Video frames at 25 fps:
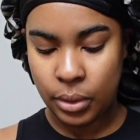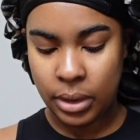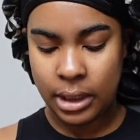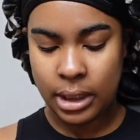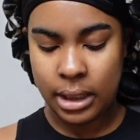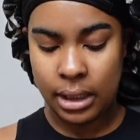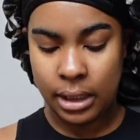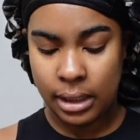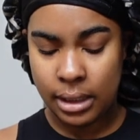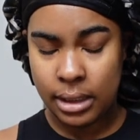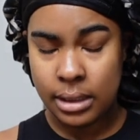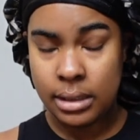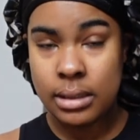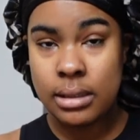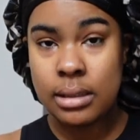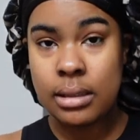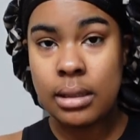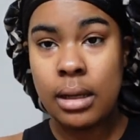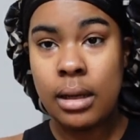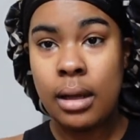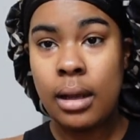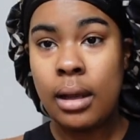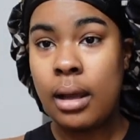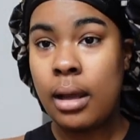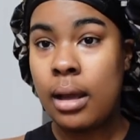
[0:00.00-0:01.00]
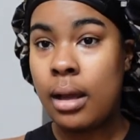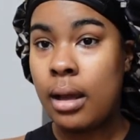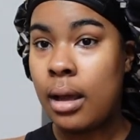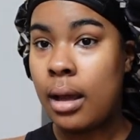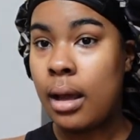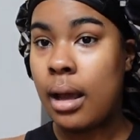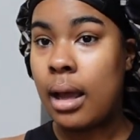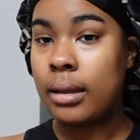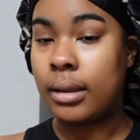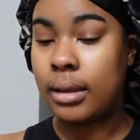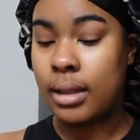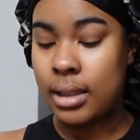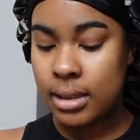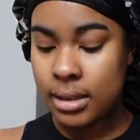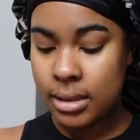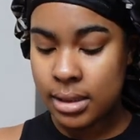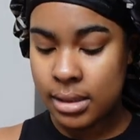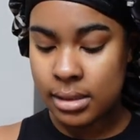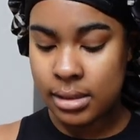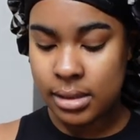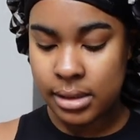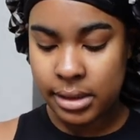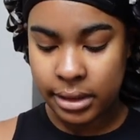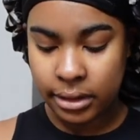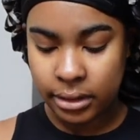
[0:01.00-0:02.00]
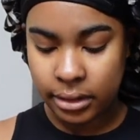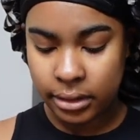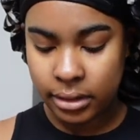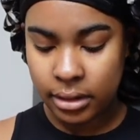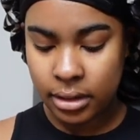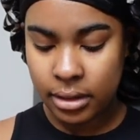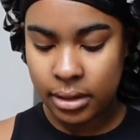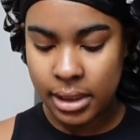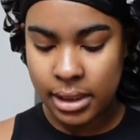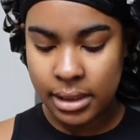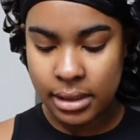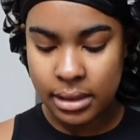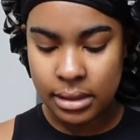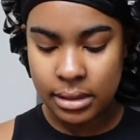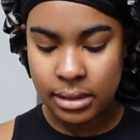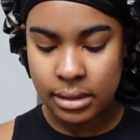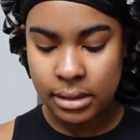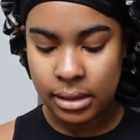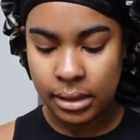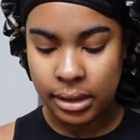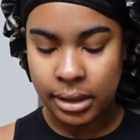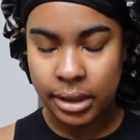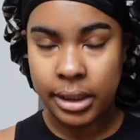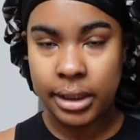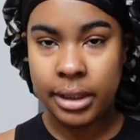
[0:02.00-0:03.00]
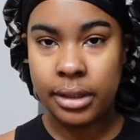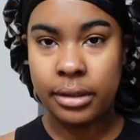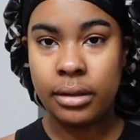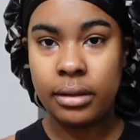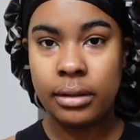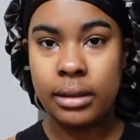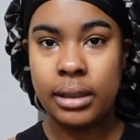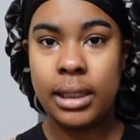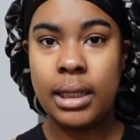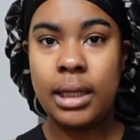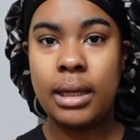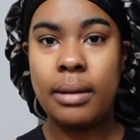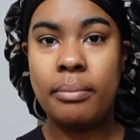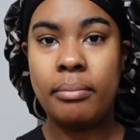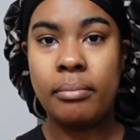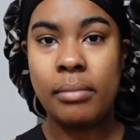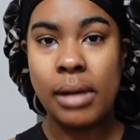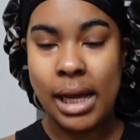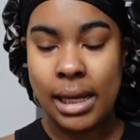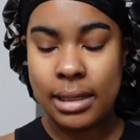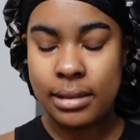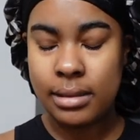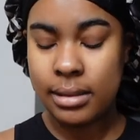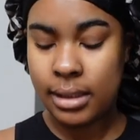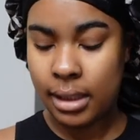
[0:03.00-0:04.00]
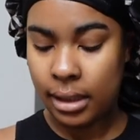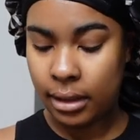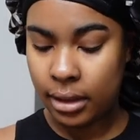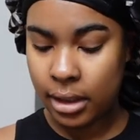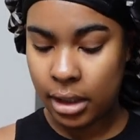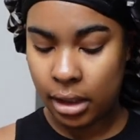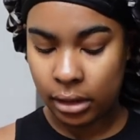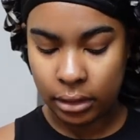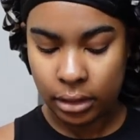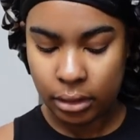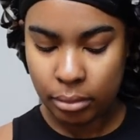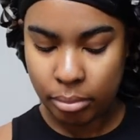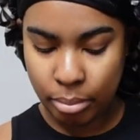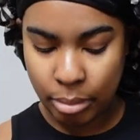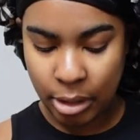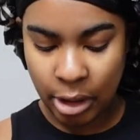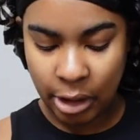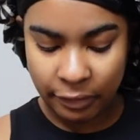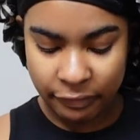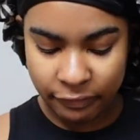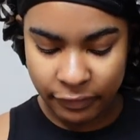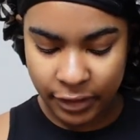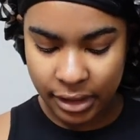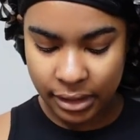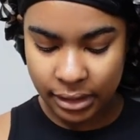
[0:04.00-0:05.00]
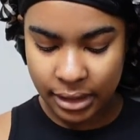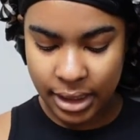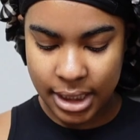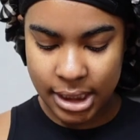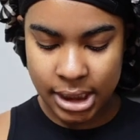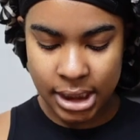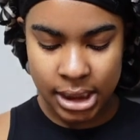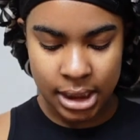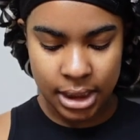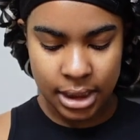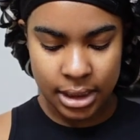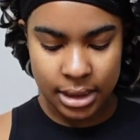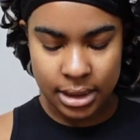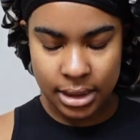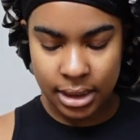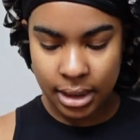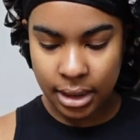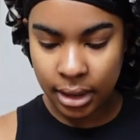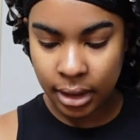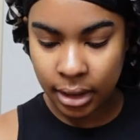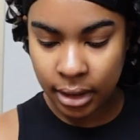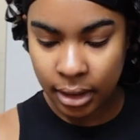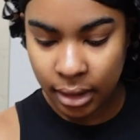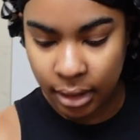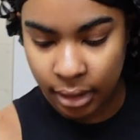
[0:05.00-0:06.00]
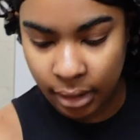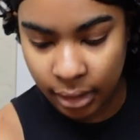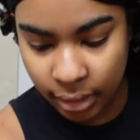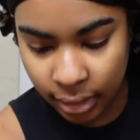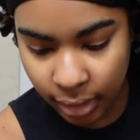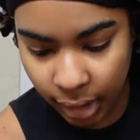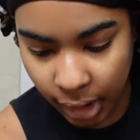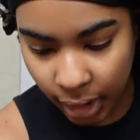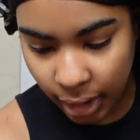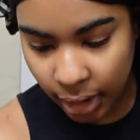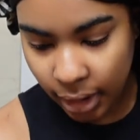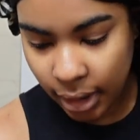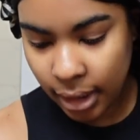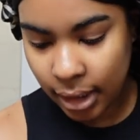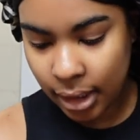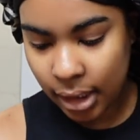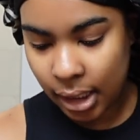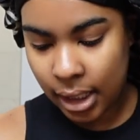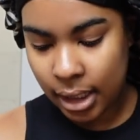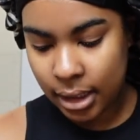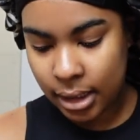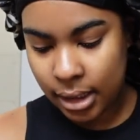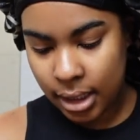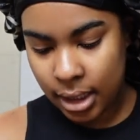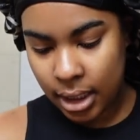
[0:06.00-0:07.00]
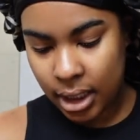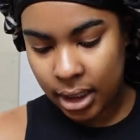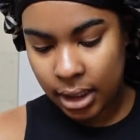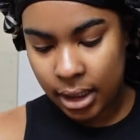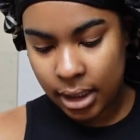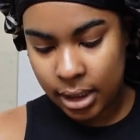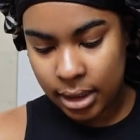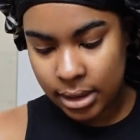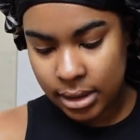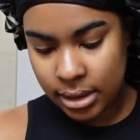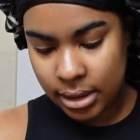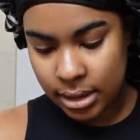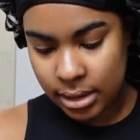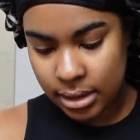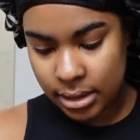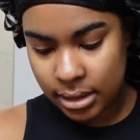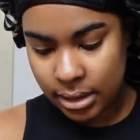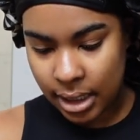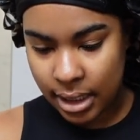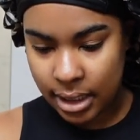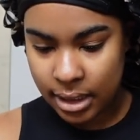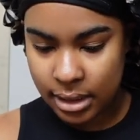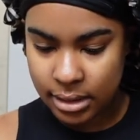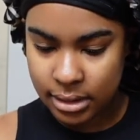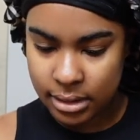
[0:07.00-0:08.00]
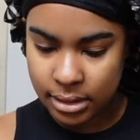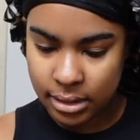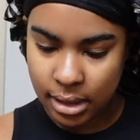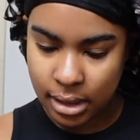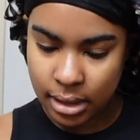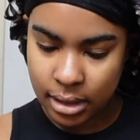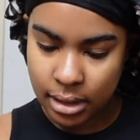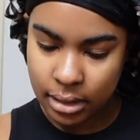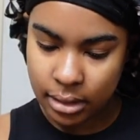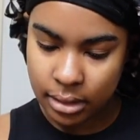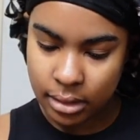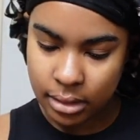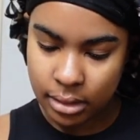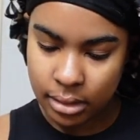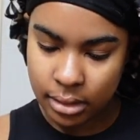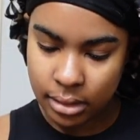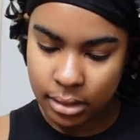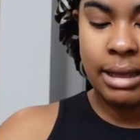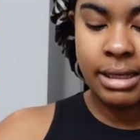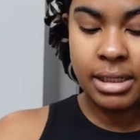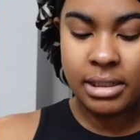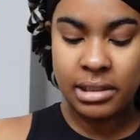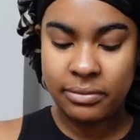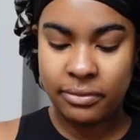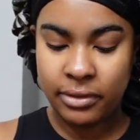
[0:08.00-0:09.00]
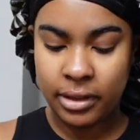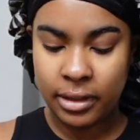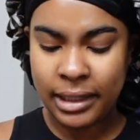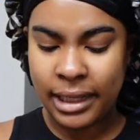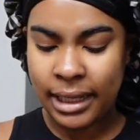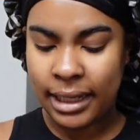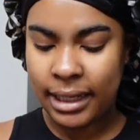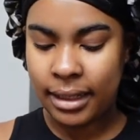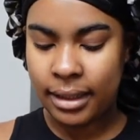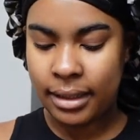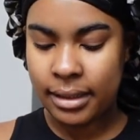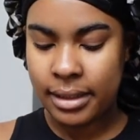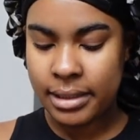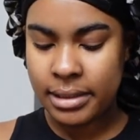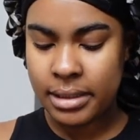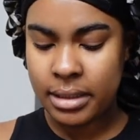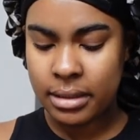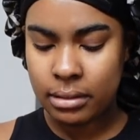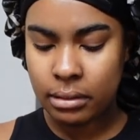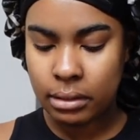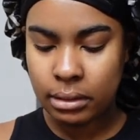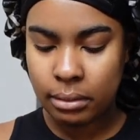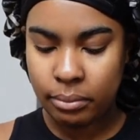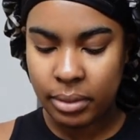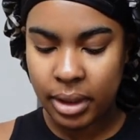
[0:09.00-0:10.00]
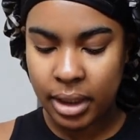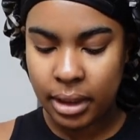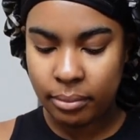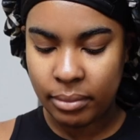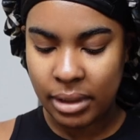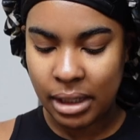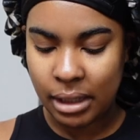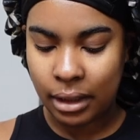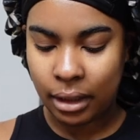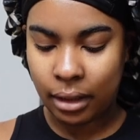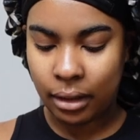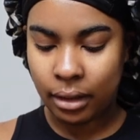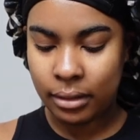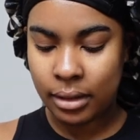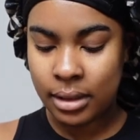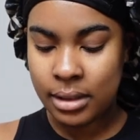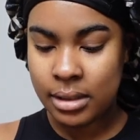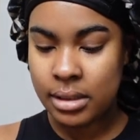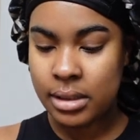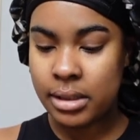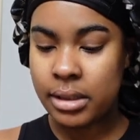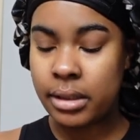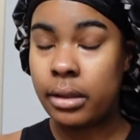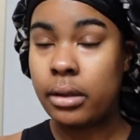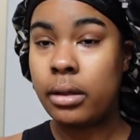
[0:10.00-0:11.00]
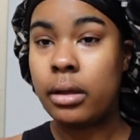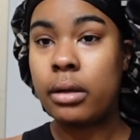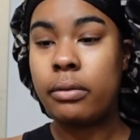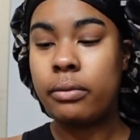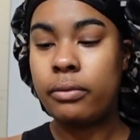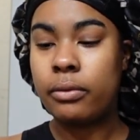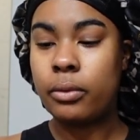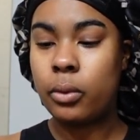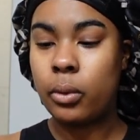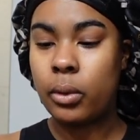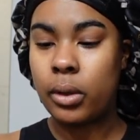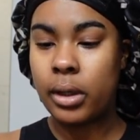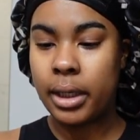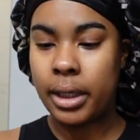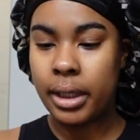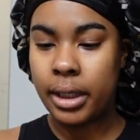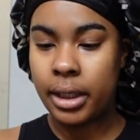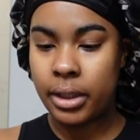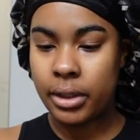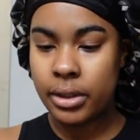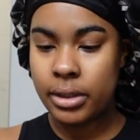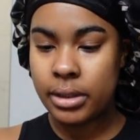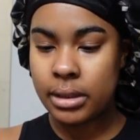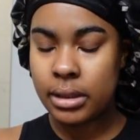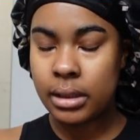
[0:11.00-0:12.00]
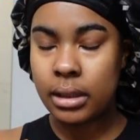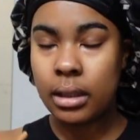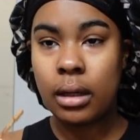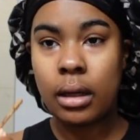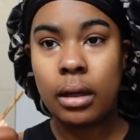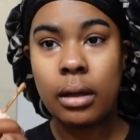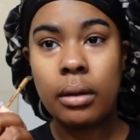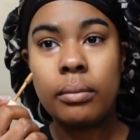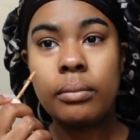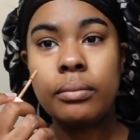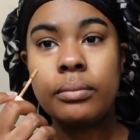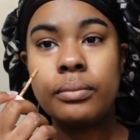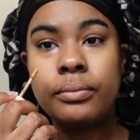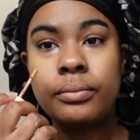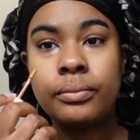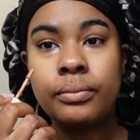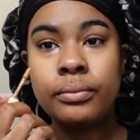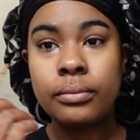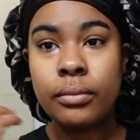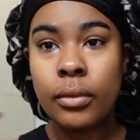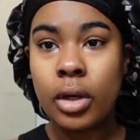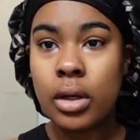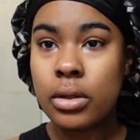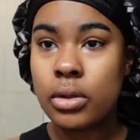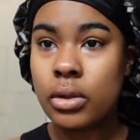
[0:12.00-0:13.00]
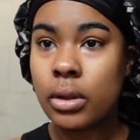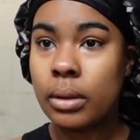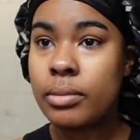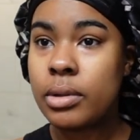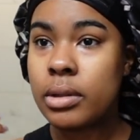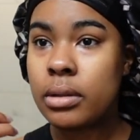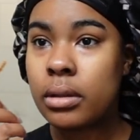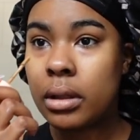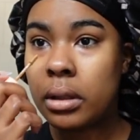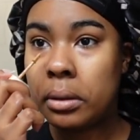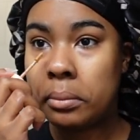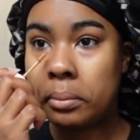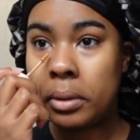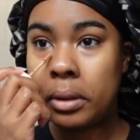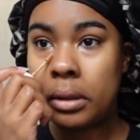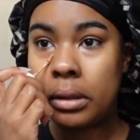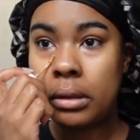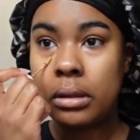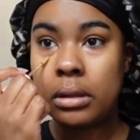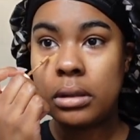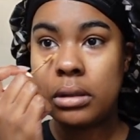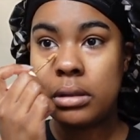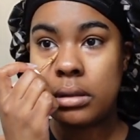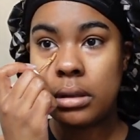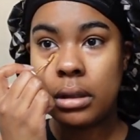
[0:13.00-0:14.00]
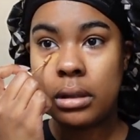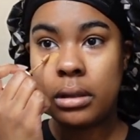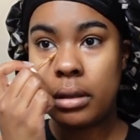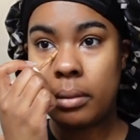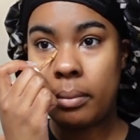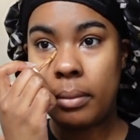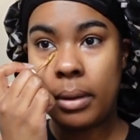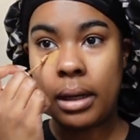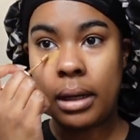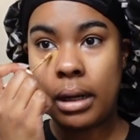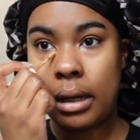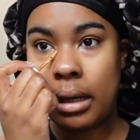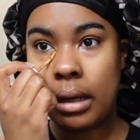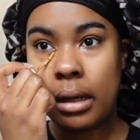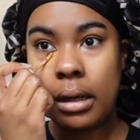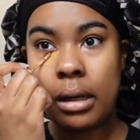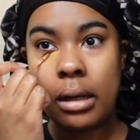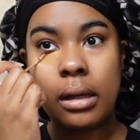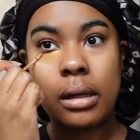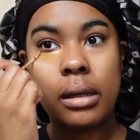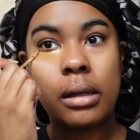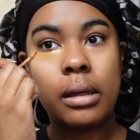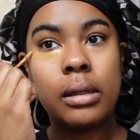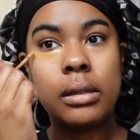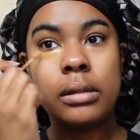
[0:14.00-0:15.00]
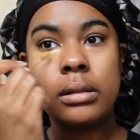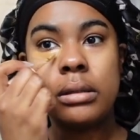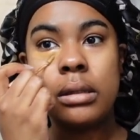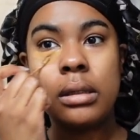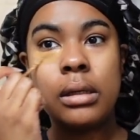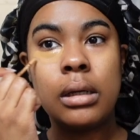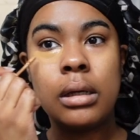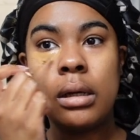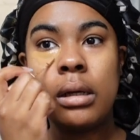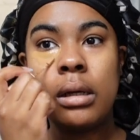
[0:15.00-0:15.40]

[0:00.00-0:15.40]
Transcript: because this concealer is literally my skin color perfectly to the T, and I need it to stay in stock. I just feel like this is going to be my concealer for years to come. So I'm just going to put this under my eyes.